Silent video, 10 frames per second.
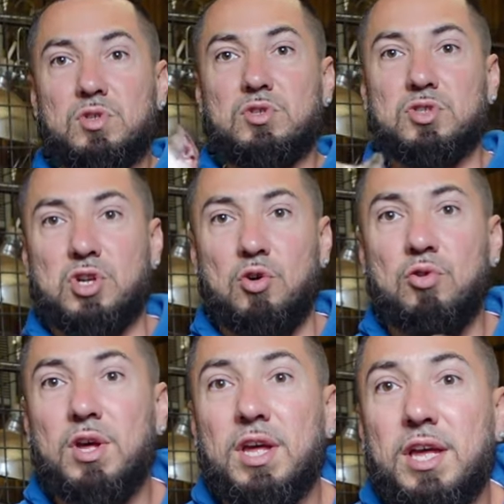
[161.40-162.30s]

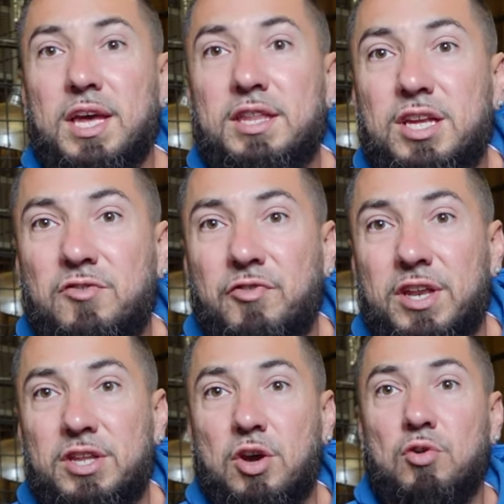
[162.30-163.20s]
So in this
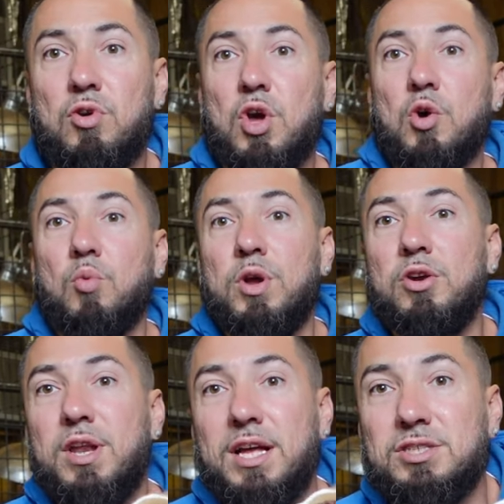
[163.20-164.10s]
video, we
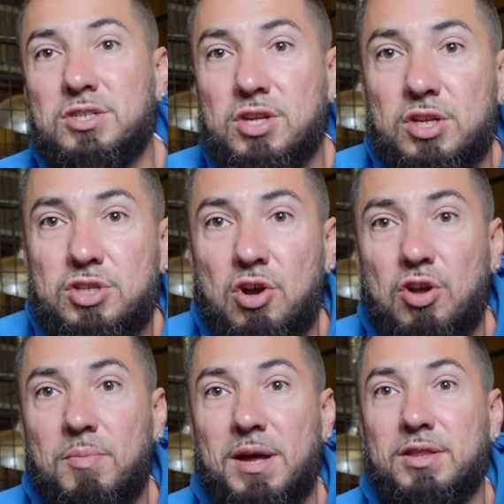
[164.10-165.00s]
are not just gonna talk
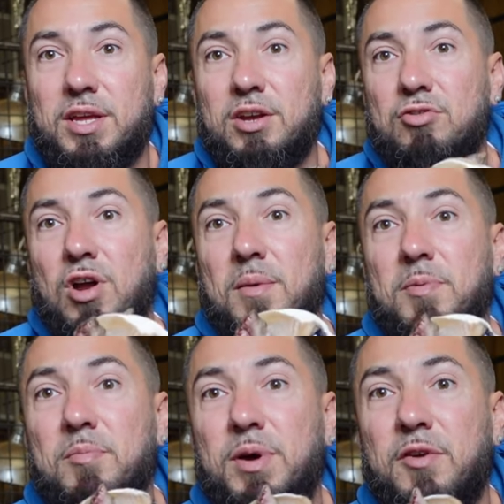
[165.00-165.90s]
about the ear
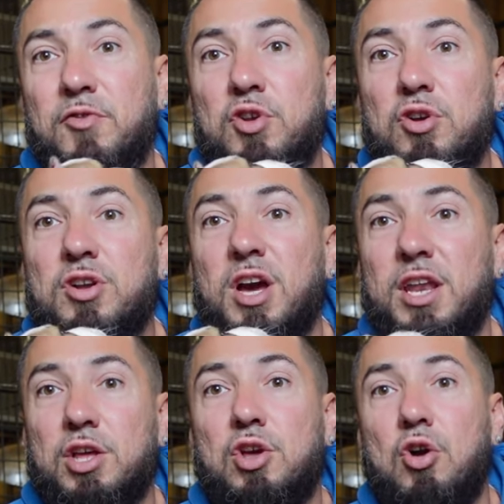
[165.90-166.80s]
cropping, but if you're
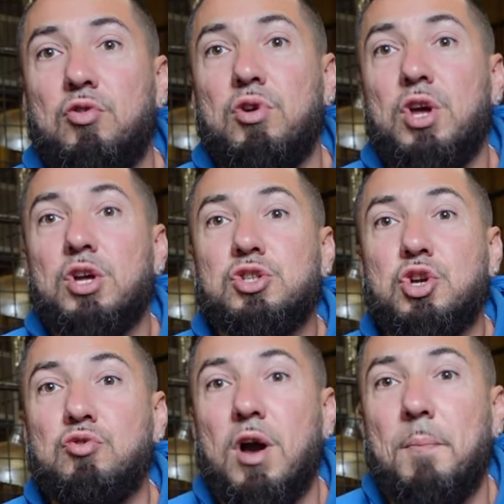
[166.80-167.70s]
gonna go
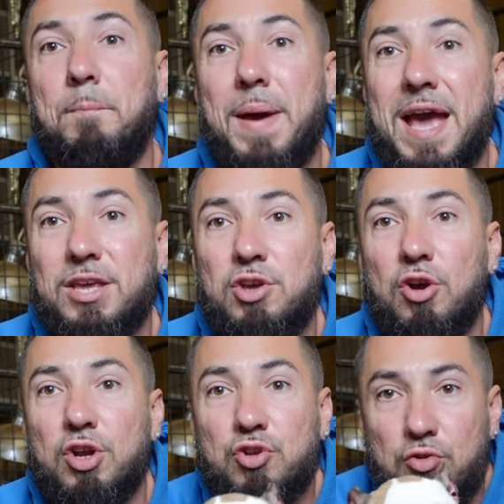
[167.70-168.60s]
to a
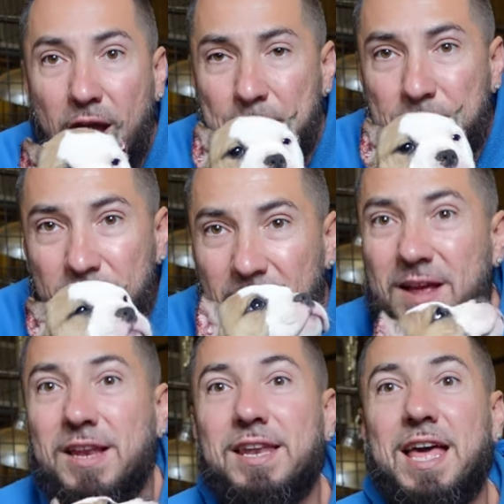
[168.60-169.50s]
backyard cropper,
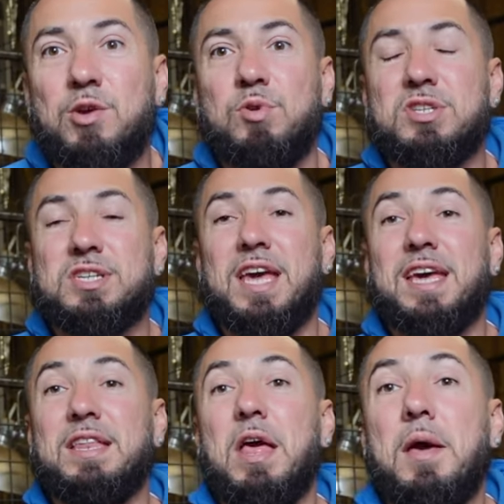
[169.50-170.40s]
like we
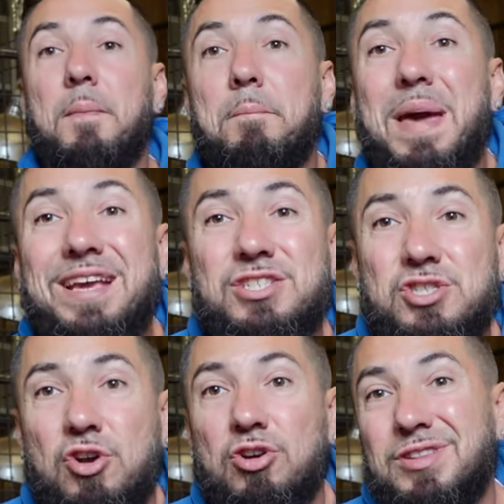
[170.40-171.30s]
said, make
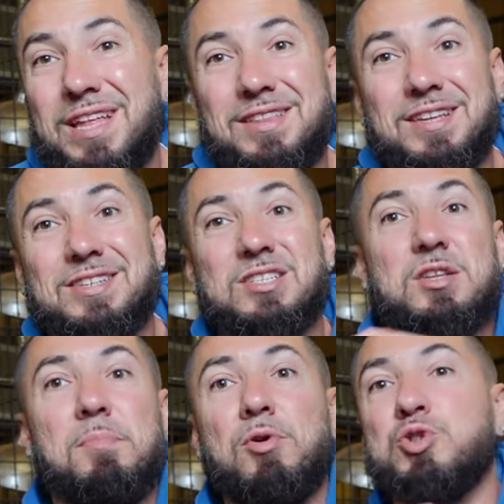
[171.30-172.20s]
sure that this is
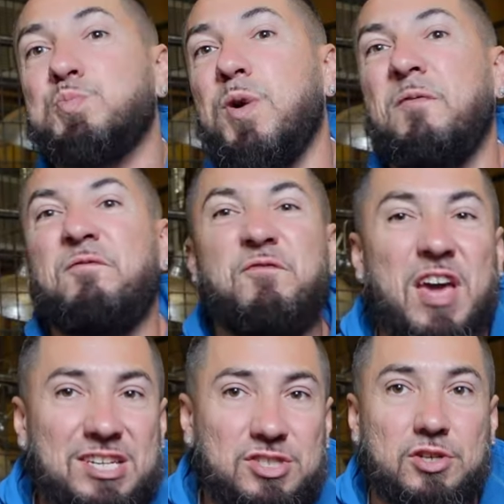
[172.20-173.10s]
the most
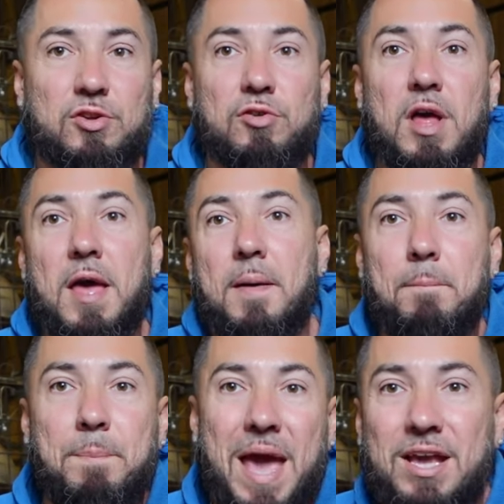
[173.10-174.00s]
professional
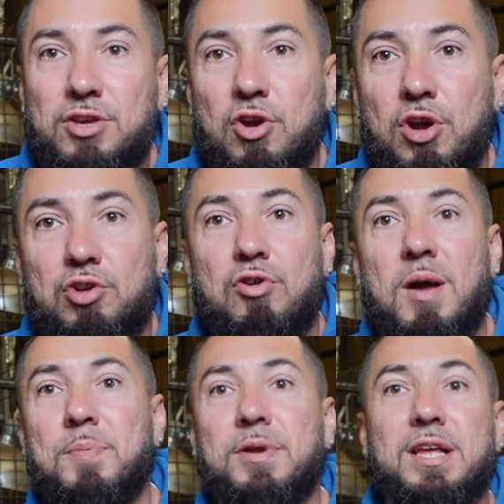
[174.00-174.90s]
backyard
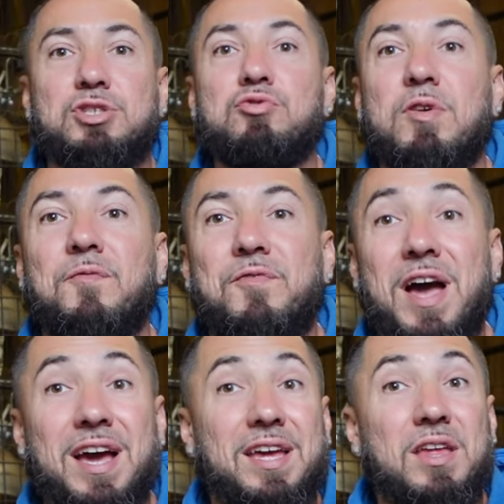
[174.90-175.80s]
cropper that you can
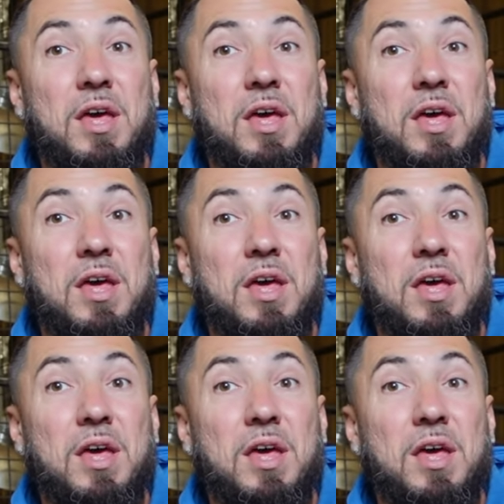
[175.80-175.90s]
find.